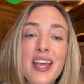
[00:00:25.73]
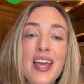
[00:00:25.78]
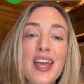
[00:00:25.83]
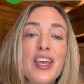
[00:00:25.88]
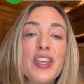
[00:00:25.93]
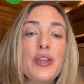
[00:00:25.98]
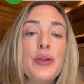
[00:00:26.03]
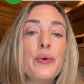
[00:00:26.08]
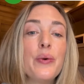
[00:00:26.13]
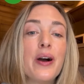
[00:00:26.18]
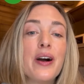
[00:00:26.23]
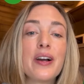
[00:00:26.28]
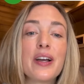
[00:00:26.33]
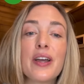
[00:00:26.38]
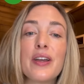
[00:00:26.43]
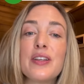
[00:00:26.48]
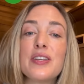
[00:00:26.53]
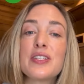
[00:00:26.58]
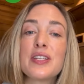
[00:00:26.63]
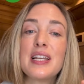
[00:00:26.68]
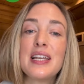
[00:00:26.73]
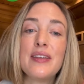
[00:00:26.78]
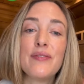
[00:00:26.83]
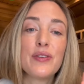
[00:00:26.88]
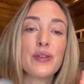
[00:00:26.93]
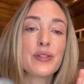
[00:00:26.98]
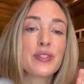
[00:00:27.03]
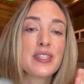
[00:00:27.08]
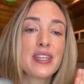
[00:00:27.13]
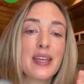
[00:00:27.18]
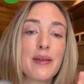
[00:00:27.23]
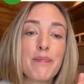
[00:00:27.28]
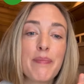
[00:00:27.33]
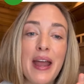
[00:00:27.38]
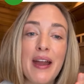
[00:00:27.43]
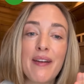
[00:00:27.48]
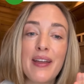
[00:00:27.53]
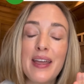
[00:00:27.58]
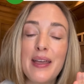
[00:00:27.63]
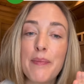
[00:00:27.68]
you are going to leave your skin
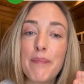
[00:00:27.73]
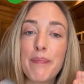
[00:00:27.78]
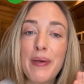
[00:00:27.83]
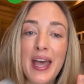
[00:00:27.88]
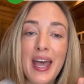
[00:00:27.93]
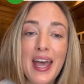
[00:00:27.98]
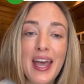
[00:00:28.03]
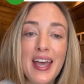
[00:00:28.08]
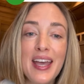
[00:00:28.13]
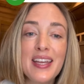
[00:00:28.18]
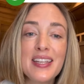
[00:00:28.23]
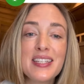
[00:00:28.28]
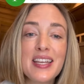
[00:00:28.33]
barrier impaired